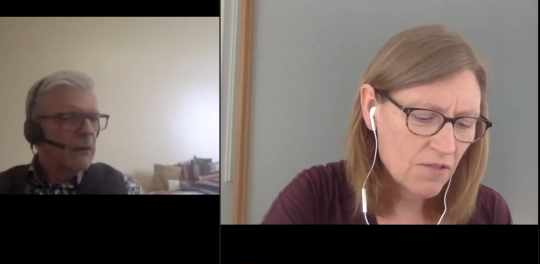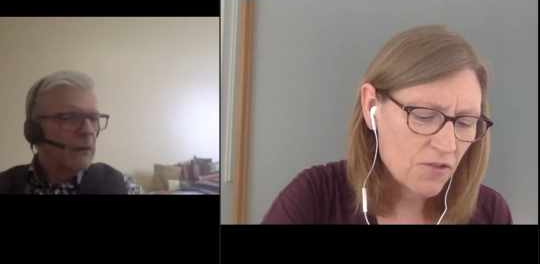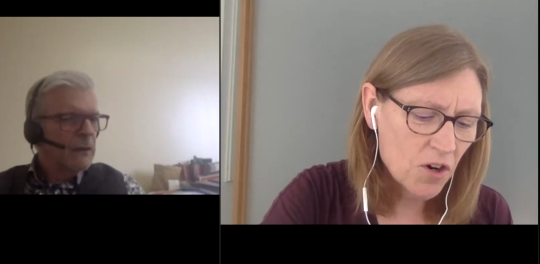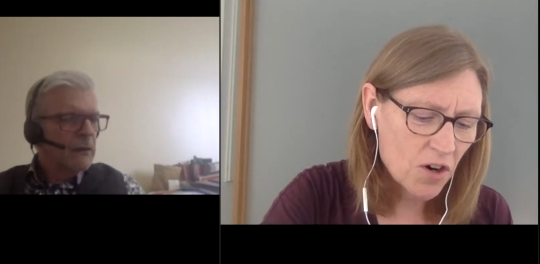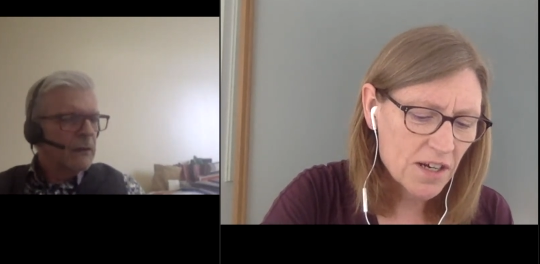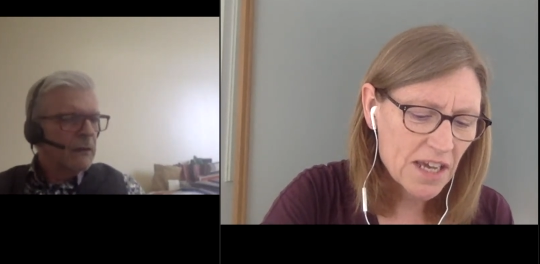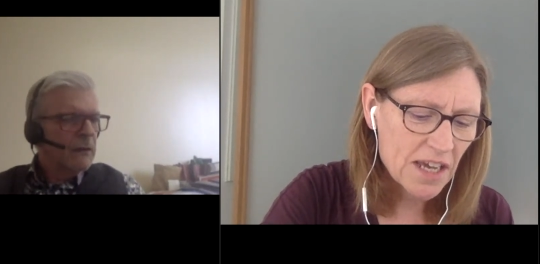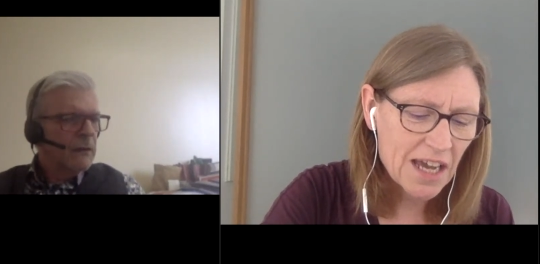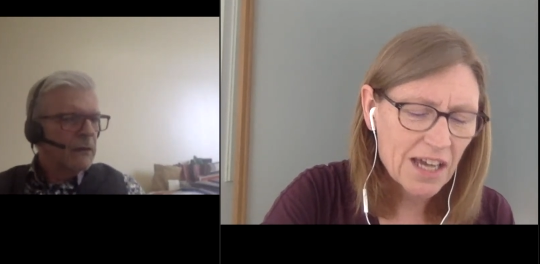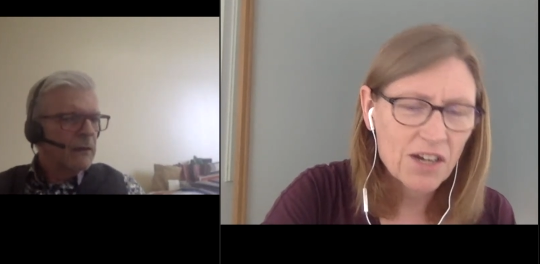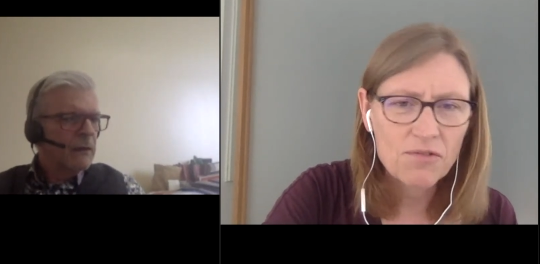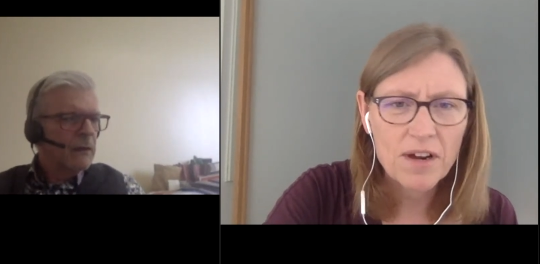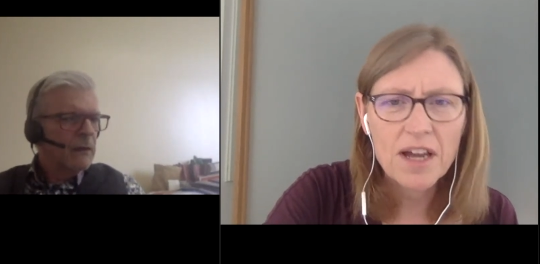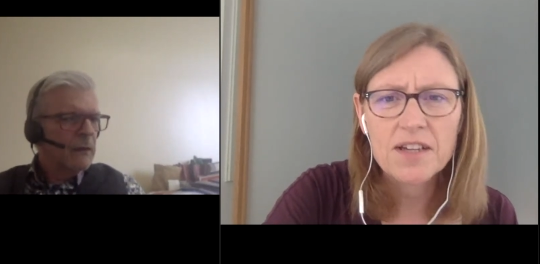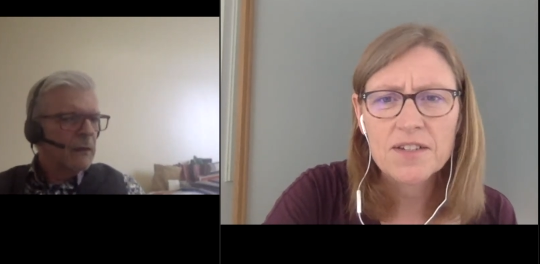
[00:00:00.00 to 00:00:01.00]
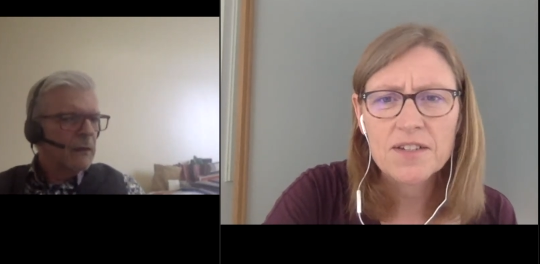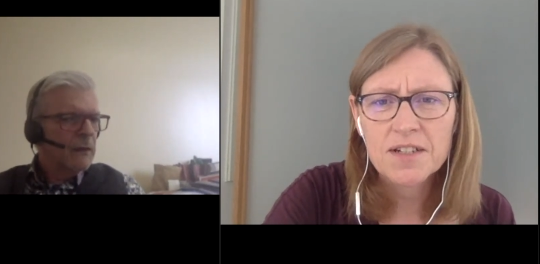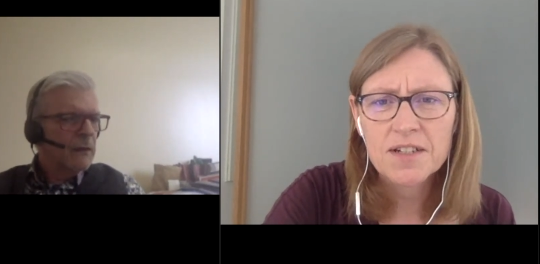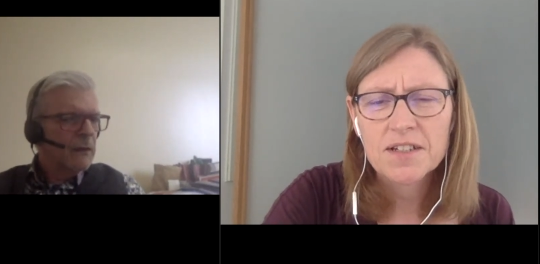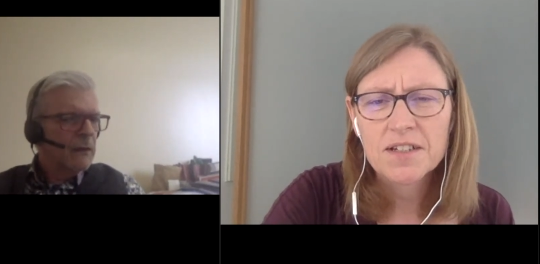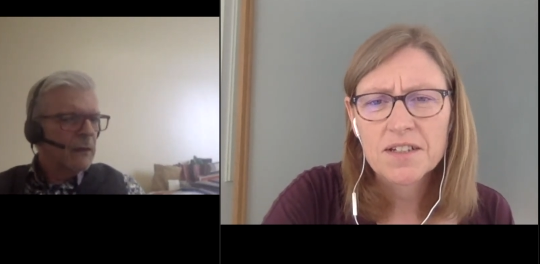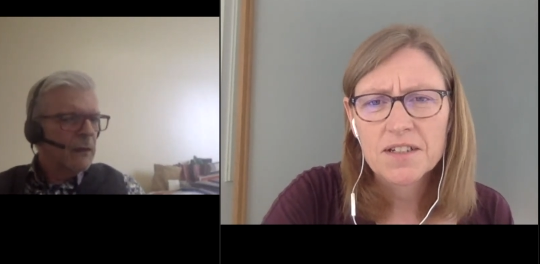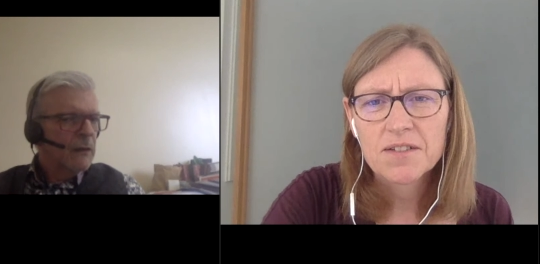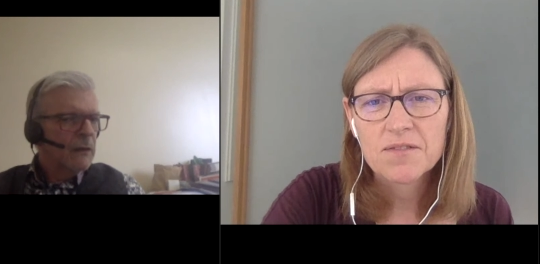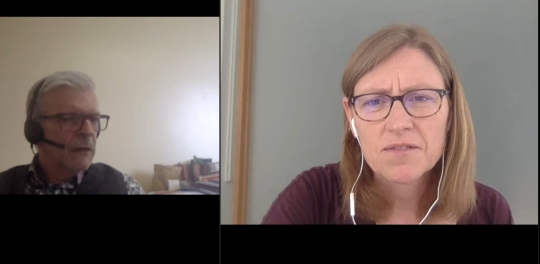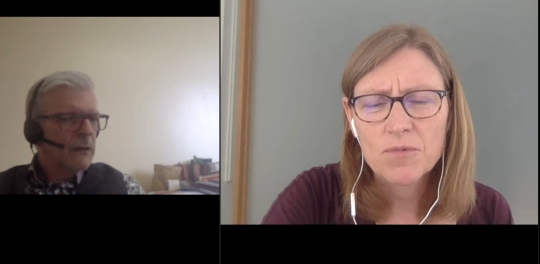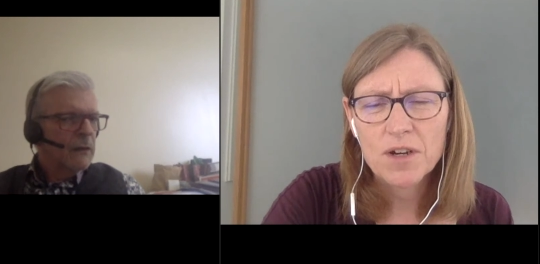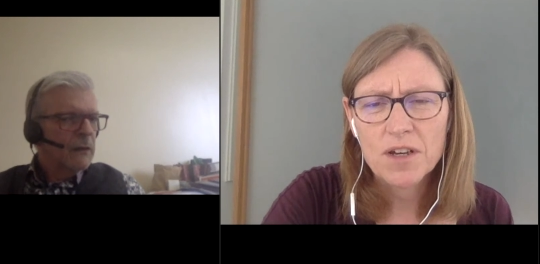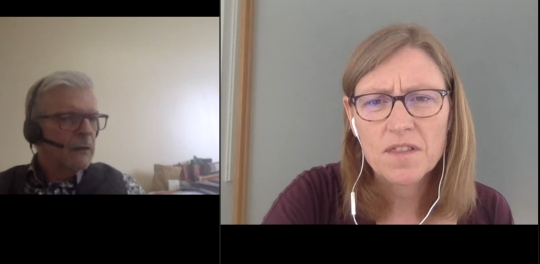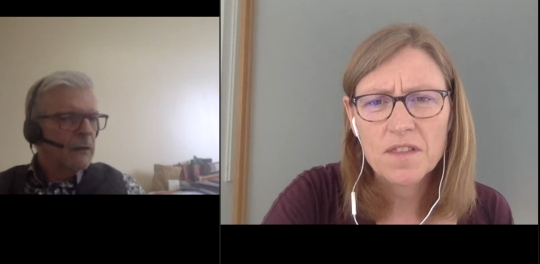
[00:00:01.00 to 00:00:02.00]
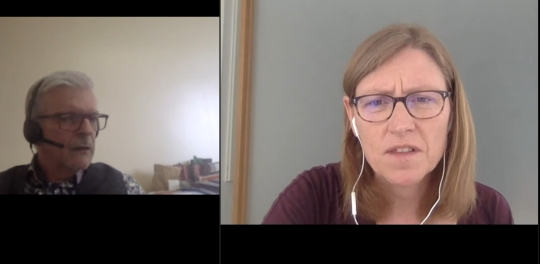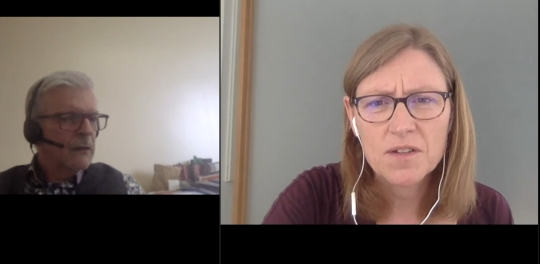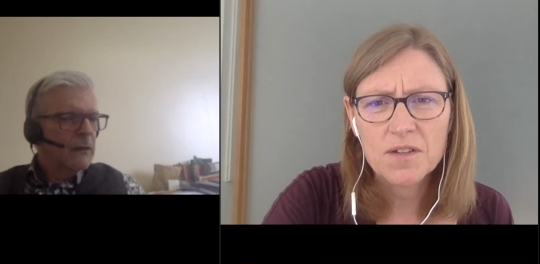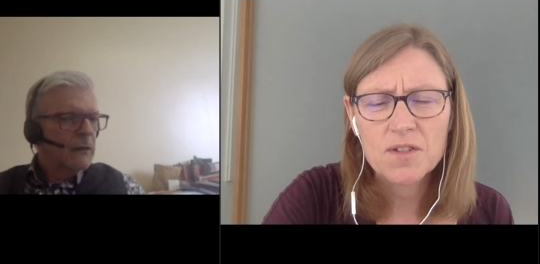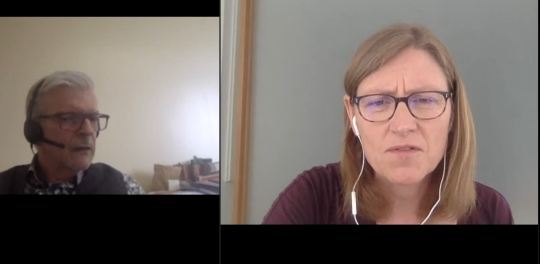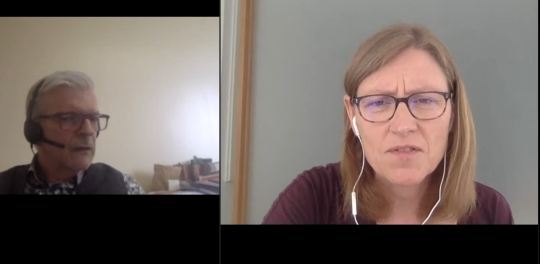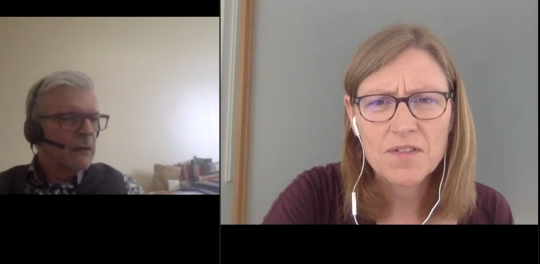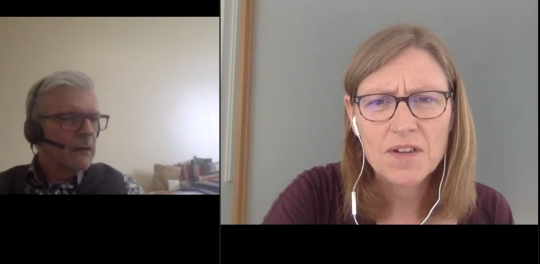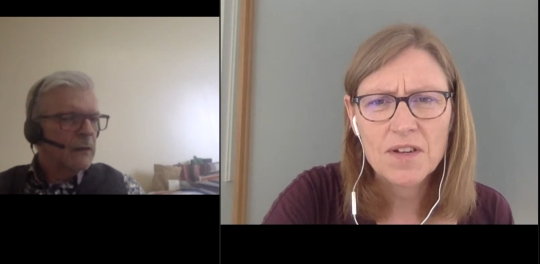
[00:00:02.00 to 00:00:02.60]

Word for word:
Speaker 1: of cardiac arrest with the use of